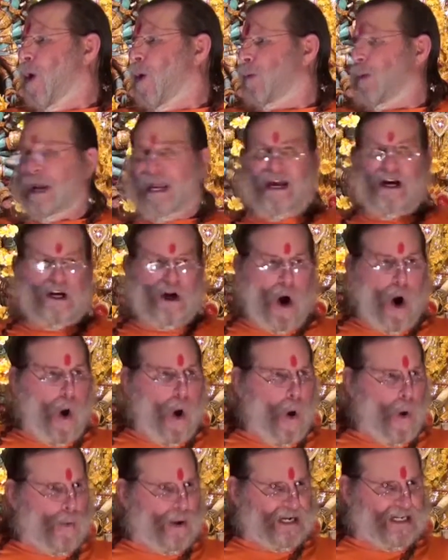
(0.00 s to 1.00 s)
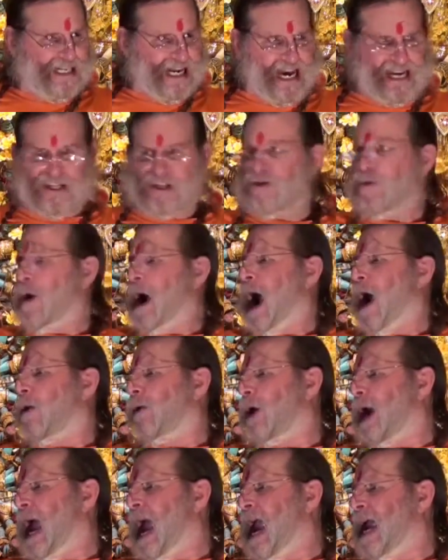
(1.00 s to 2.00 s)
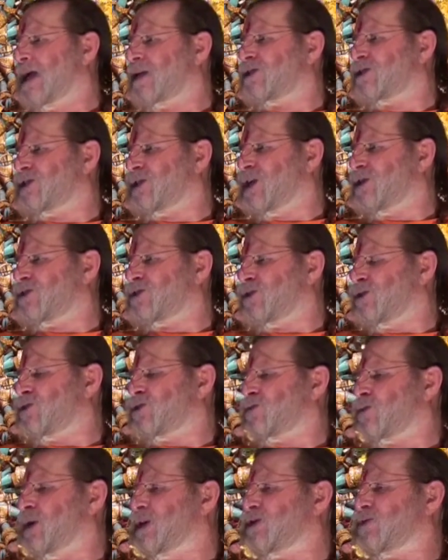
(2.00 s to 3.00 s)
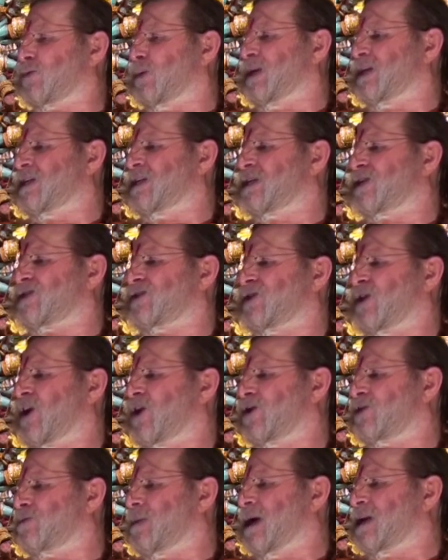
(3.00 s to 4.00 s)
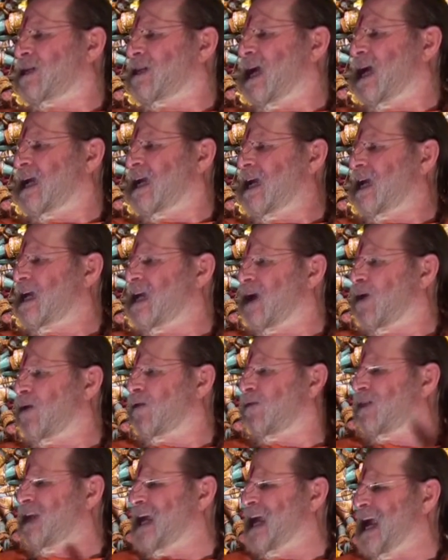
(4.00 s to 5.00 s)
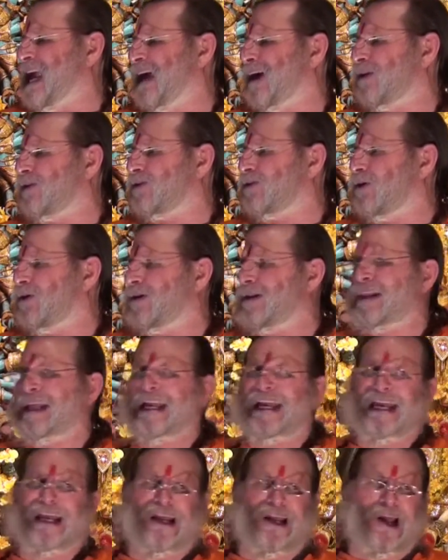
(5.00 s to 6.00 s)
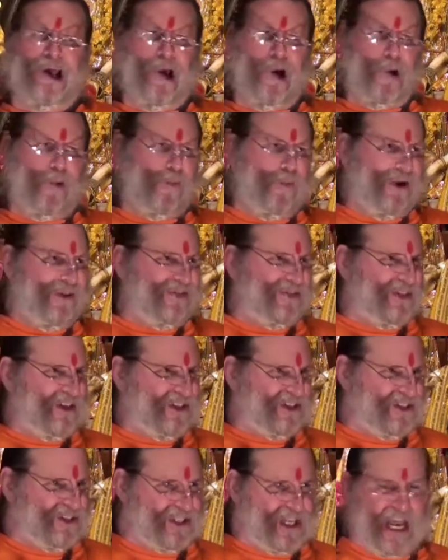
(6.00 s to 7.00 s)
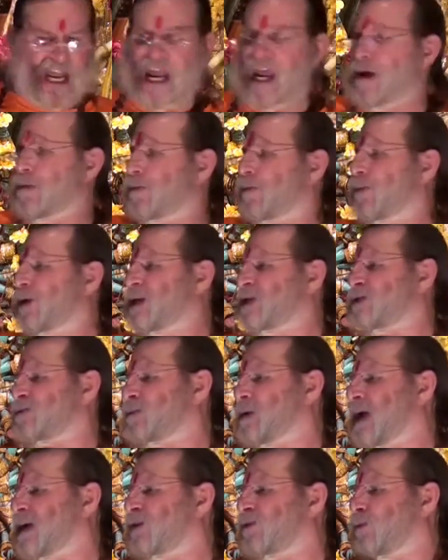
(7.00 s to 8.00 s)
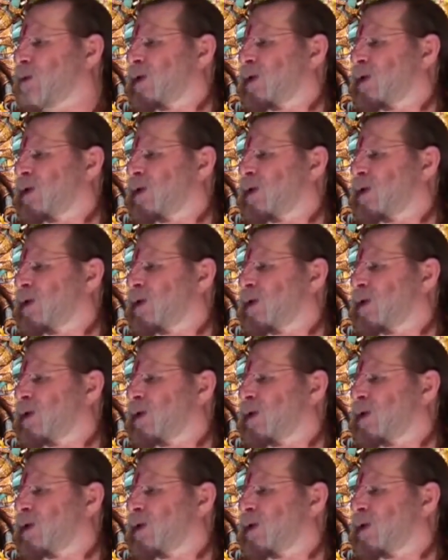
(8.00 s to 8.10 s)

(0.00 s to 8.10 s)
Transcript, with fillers: We owe a debt to our ancestors, which we discharge by taking care of the elderly with the same respect